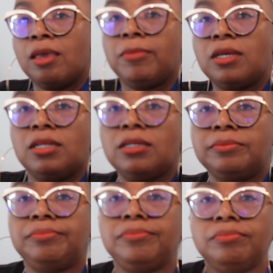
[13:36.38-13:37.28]
I'm
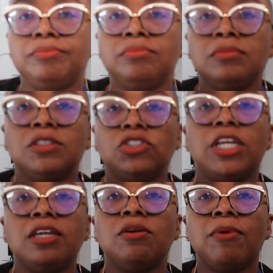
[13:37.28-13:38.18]
gonna
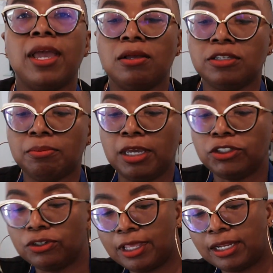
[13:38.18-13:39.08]
shake it around to make
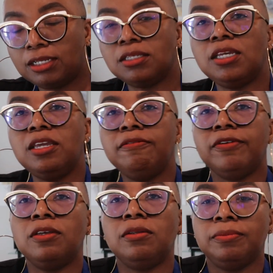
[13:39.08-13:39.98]
sure that it's
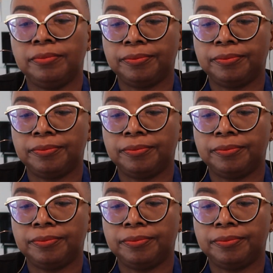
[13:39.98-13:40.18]
even.